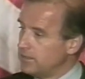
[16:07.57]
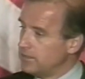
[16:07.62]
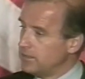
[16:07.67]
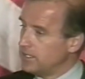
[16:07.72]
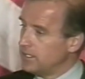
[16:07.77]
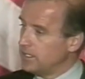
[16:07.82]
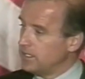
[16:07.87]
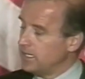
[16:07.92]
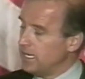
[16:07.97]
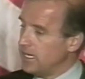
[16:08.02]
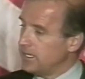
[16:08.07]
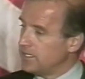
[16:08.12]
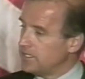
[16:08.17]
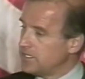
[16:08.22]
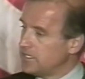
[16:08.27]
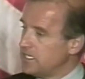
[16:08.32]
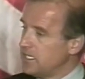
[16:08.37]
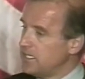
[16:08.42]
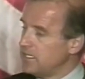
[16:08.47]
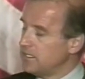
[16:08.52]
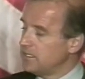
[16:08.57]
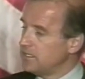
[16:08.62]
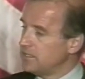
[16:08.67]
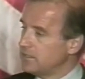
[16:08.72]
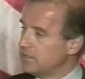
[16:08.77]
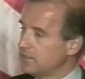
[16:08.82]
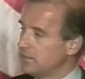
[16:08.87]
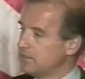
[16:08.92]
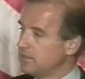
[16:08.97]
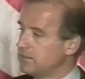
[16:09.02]
the antecedent
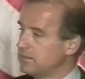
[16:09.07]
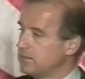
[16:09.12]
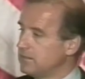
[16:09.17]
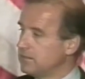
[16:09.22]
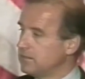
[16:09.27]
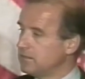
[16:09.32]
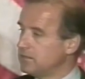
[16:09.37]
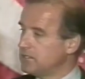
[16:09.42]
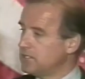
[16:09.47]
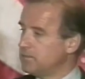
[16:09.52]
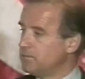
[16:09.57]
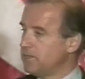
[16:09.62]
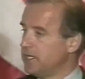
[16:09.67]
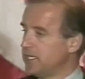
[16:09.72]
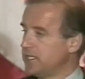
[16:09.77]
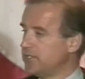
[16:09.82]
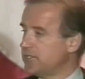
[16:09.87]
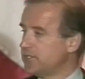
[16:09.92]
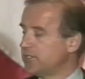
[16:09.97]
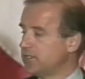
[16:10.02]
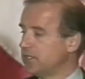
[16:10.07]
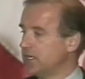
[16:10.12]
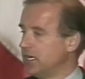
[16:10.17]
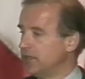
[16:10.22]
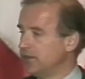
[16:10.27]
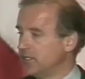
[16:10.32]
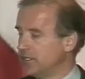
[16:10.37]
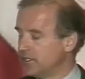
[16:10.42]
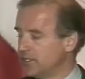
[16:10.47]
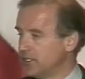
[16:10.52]
speech
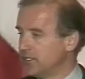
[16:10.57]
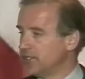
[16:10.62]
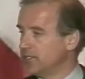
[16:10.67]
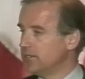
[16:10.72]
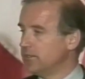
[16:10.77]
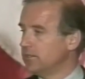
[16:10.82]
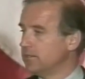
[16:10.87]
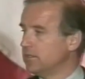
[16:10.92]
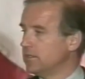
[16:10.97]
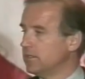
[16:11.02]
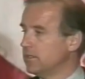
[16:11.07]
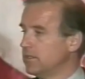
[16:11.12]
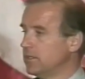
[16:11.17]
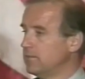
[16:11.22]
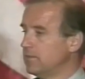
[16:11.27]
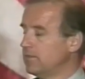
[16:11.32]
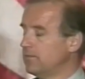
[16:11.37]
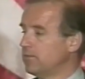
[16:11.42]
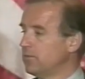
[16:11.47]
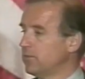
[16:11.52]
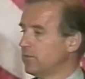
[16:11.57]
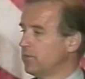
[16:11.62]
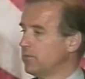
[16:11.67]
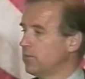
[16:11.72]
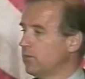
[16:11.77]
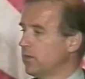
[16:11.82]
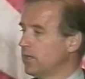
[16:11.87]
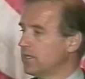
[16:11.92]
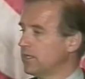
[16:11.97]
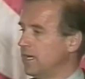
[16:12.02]
on this issue before the
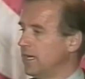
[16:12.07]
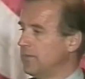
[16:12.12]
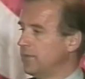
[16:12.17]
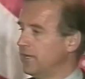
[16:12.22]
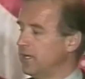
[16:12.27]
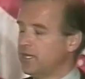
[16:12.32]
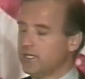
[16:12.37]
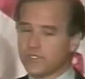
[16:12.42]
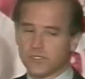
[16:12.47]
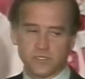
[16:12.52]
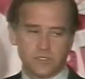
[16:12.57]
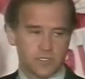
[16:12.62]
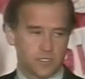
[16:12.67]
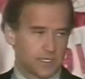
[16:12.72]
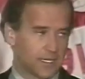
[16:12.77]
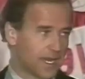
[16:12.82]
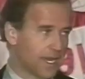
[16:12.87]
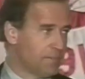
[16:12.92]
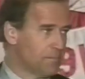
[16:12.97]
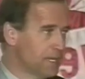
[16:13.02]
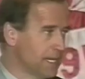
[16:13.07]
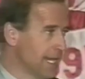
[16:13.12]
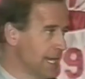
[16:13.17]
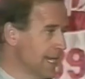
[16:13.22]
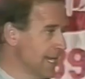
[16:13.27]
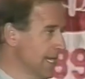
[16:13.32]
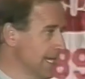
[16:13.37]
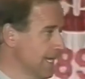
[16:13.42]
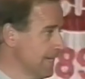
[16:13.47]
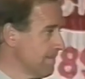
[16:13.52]
Bork nomination to the
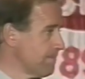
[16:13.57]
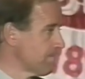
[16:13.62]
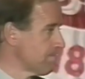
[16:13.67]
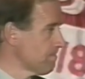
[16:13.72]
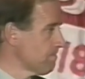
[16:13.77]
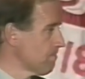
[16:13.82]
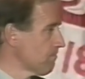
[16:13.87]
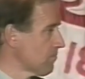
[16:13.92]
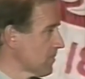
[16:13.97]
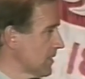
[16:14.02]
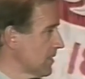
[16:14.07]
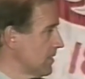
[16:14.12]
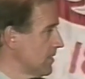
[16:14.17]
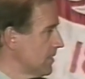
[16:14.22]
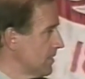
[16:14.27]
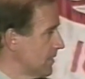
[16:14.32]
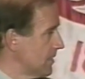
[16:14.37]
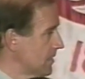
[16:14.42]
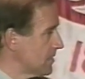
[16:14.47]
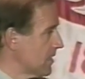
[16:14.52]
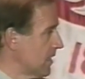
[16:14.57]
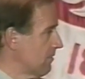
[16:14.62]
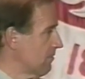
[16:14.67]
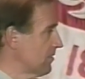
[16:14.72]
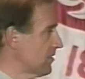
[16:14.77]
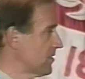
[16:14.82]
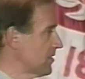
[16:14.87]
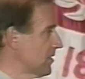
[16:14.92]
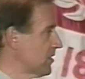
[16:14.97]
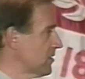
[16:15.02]
ABA in San
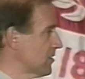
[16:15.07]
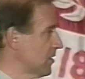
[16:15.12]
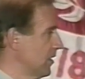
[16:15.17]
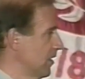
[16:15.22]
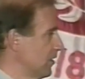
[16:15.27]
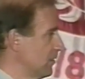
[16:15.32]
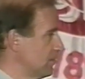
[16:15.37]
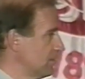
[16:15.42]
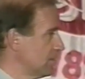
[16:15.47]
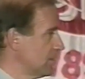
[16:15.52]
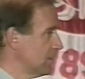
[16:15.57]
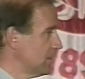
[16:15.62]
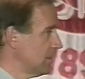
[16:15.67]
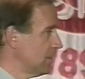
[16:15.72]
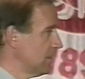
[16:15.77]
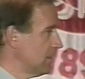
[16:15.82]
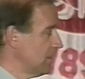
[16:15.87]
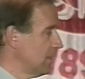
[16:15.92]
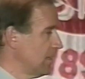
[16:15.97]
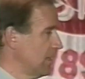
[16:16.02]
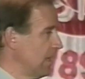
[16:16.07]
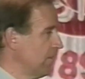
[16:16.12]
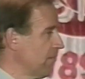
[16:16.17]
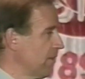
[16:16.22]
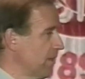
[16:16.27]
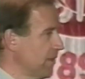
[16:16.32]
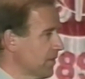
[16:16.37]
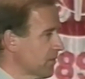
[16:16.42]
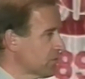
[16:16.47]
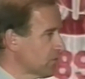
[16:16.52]
Francisco. Every
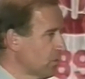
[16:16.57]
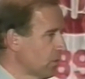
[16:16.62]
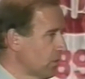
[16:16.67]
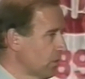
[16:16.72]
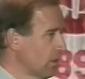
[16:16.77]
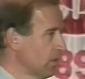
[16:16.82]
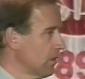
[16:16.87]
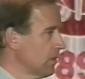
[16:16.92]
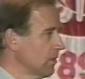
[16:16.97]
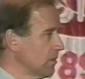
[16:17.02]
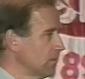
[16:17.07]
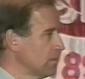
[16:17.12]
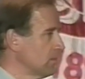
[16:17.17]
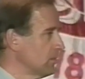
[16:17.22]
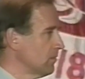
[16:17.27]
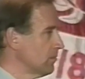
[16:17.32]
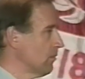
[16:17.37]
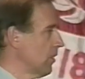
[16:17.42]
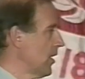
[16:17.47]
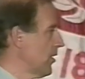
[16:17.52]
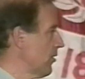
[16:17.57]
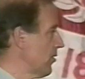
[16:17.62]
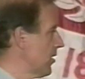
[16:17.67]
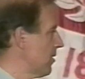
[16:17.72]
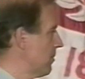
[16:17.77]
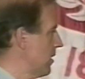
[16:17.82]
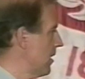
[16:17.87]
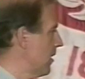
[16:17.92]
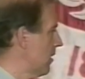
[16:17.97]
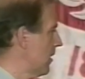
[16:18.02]
editorial writer in
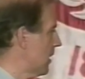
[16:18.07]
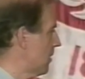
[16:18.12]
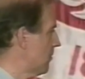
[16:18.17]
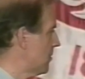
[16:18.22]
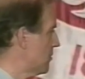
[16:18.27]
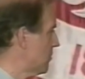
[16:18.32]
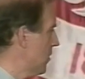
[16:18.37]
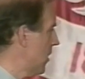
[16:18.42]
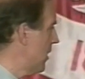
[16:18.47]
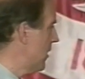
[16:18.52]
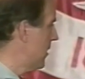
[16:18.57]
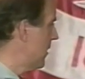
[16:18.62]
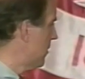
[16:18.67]
America was writing.